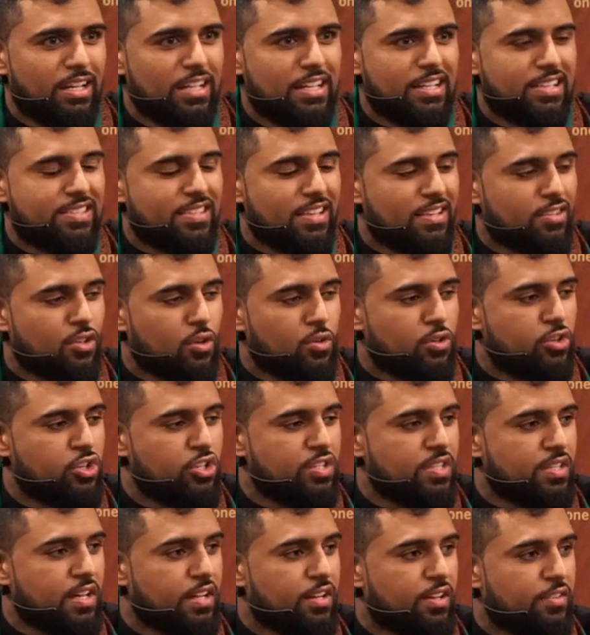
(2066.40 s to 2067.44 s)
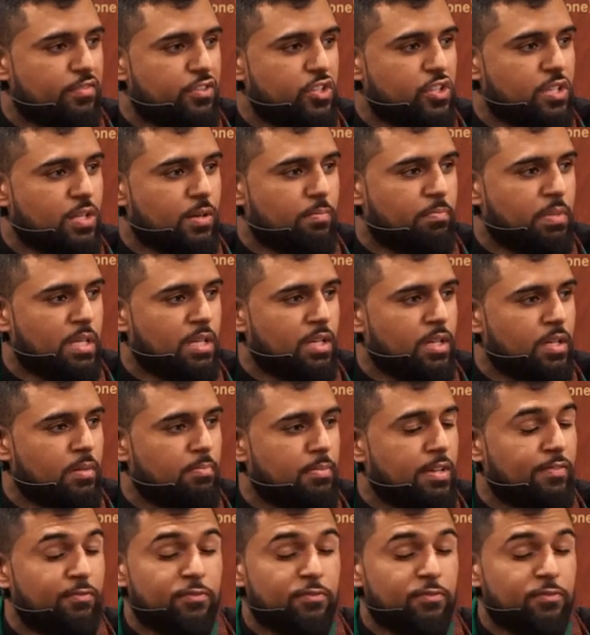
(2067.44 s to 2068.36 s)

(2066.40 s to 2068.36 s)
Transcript: he says, O oh, son of Shabib,